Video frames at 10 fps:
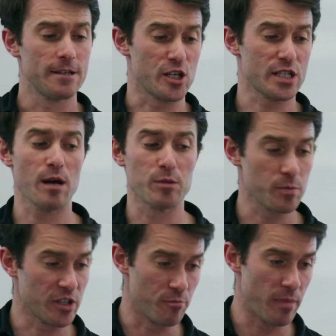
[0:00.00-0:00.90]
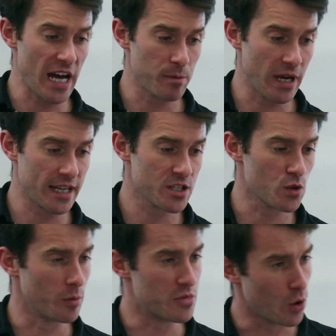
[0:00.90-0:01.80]
the establishment of bad banks
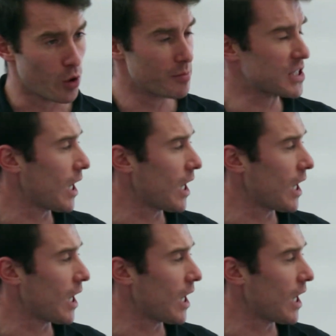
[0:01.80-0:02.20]
to absorb